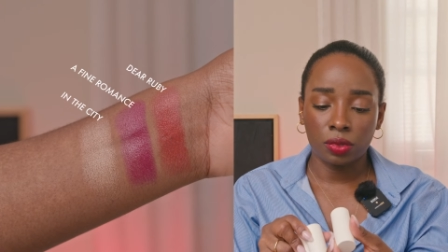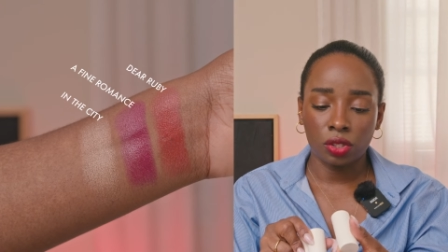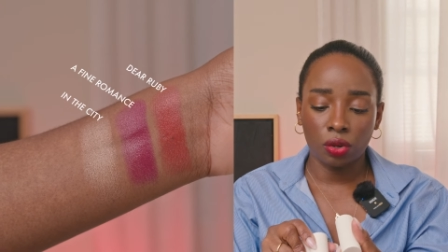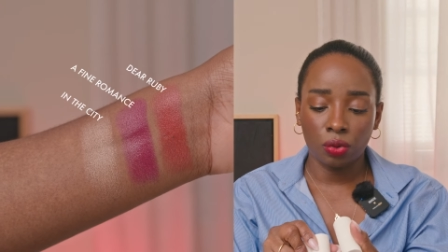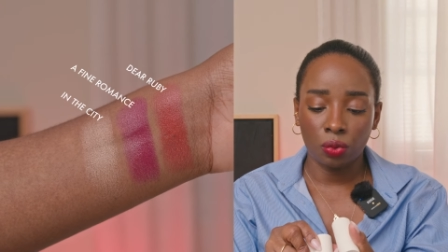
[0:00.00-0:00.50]

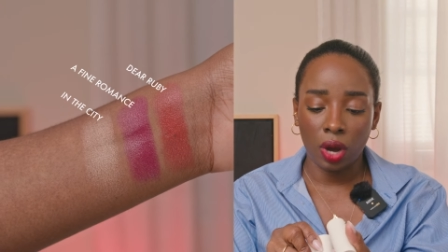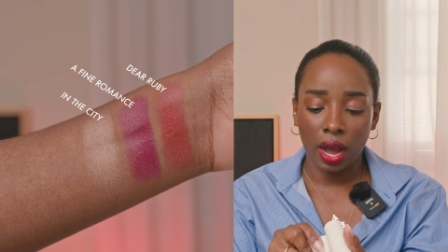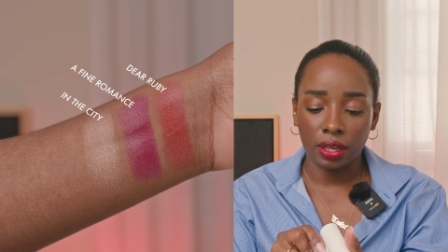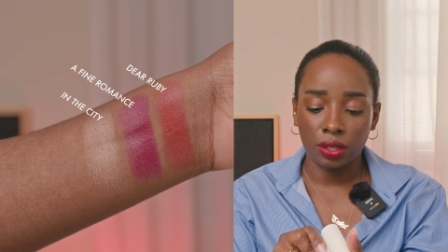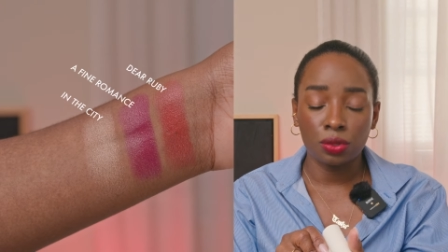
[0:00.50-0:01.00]
So
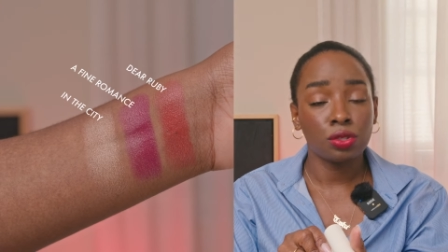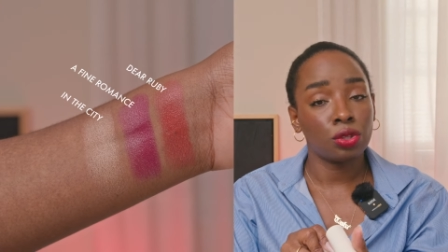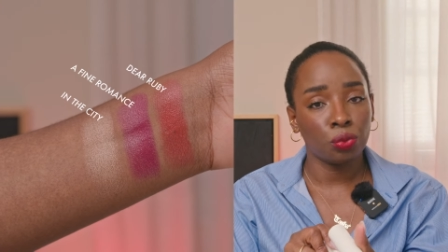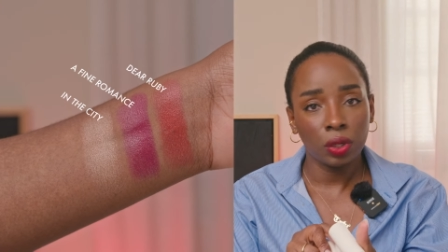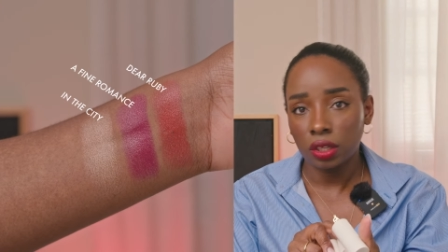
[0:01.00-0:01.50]
I used
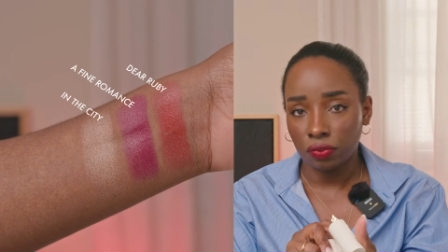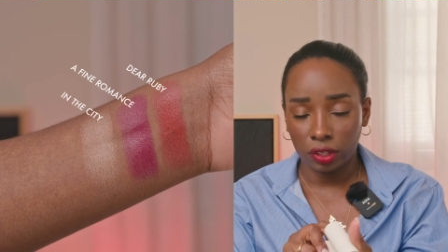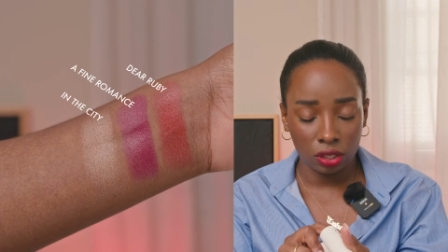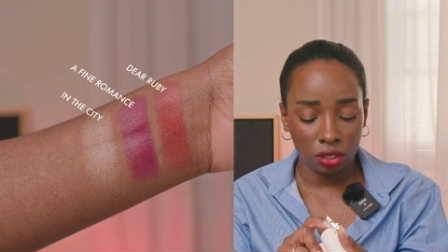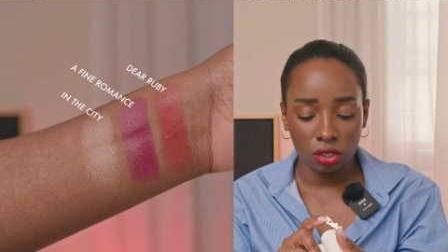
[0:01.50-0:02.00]
3
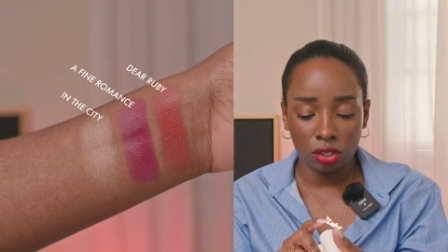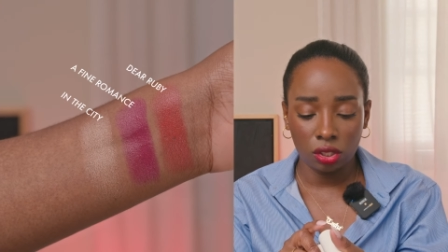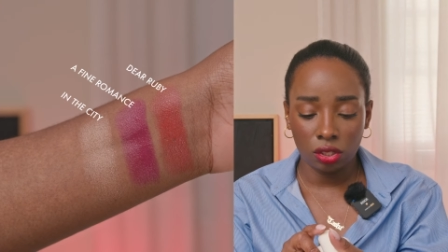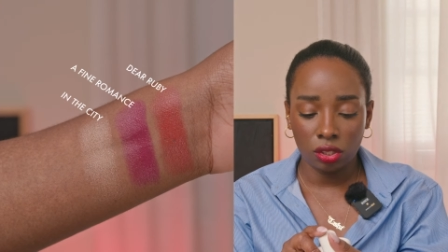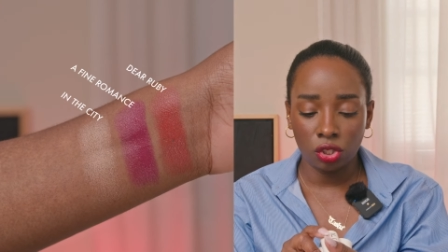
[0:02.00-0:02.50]
different
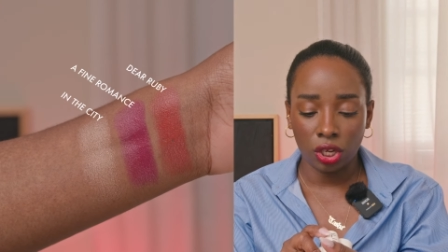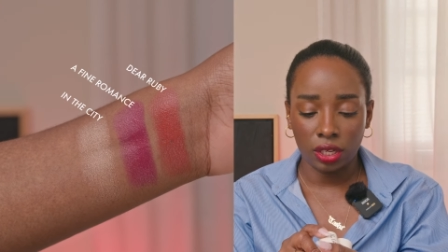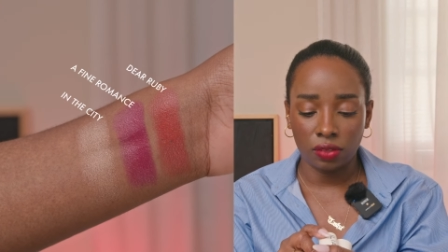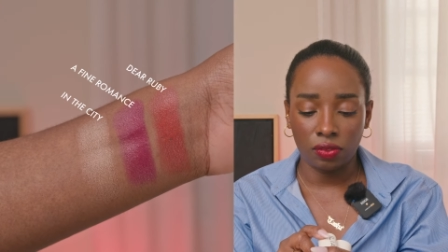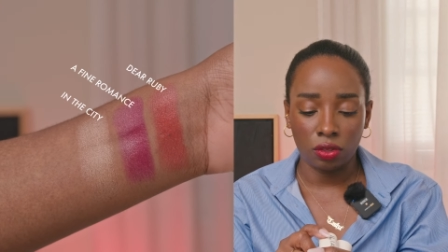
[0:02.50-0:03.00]

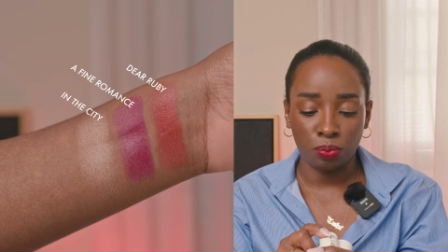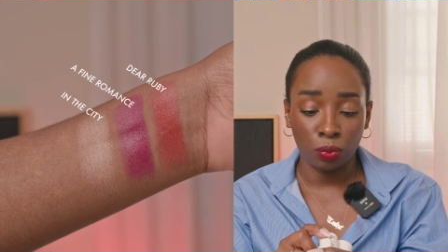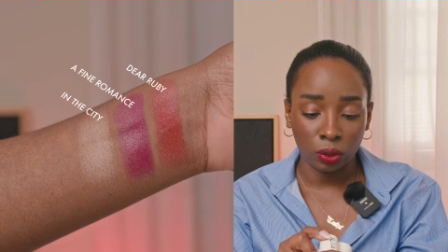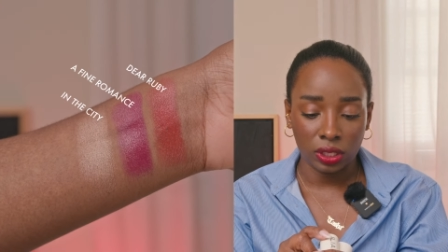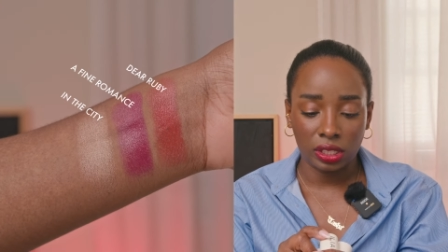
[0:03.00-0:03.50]
shades of the
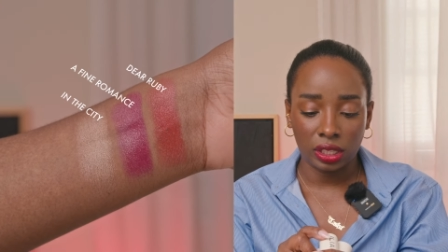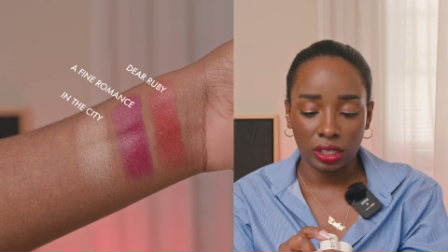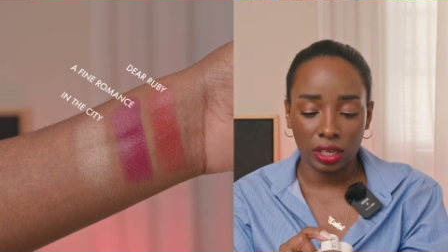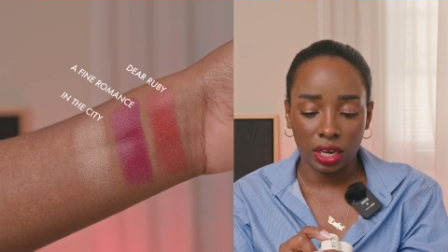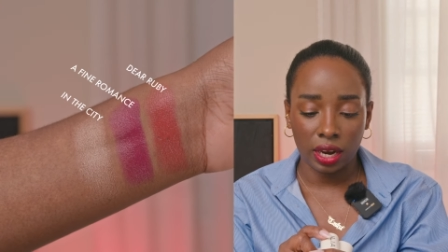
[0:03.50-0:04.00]

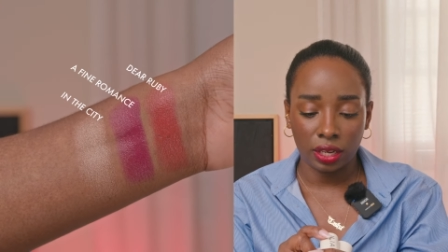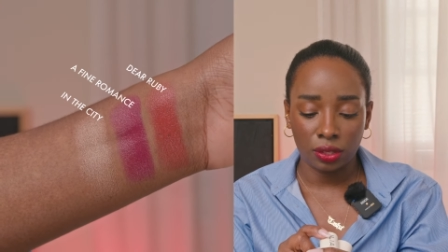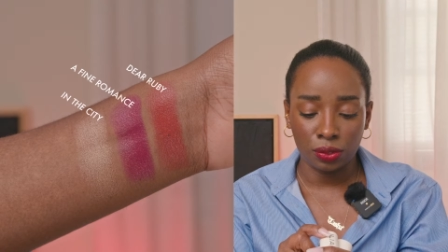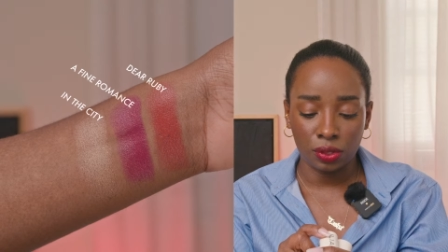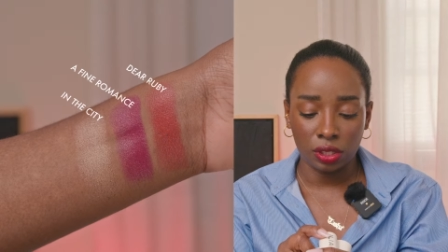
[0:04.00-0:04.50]
Multi-Stick, and I
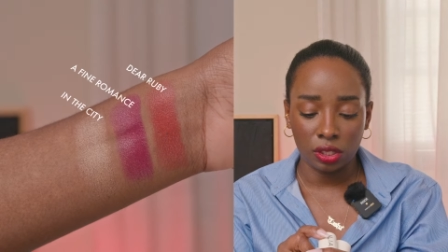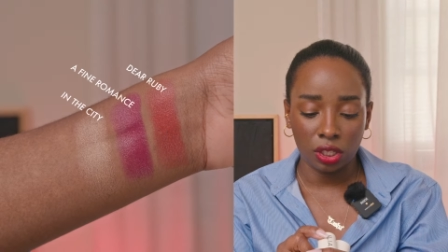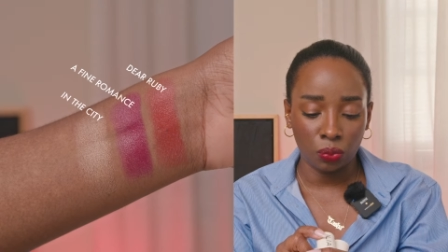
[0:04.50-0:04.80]
used Dear